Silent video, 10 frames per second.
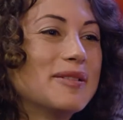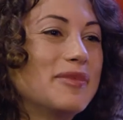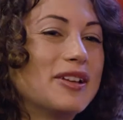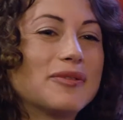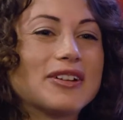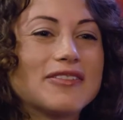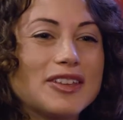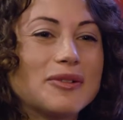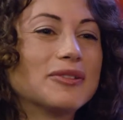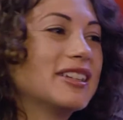being one of
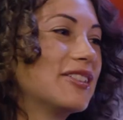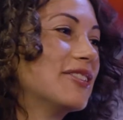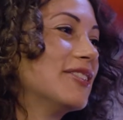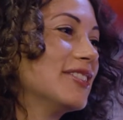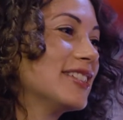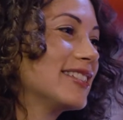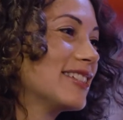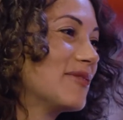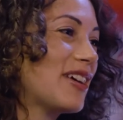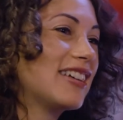the only girls
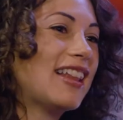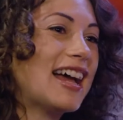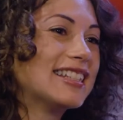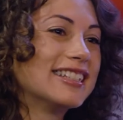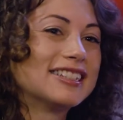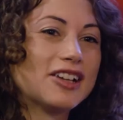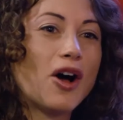in my classes